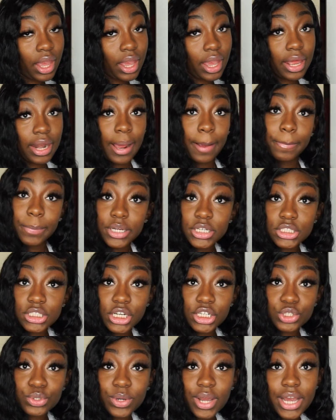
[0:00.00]
and I
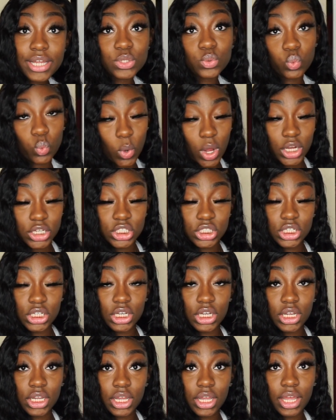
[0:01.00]
appreciate you guys
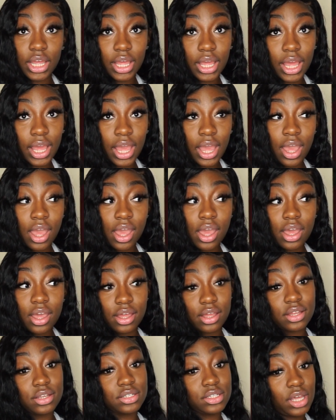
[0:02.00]
watching.
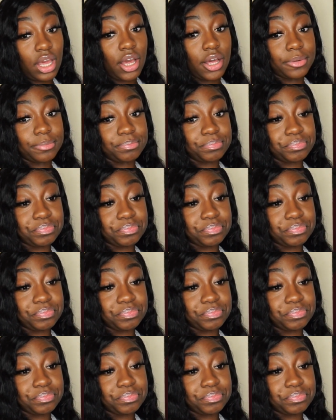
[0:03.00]
And yeah,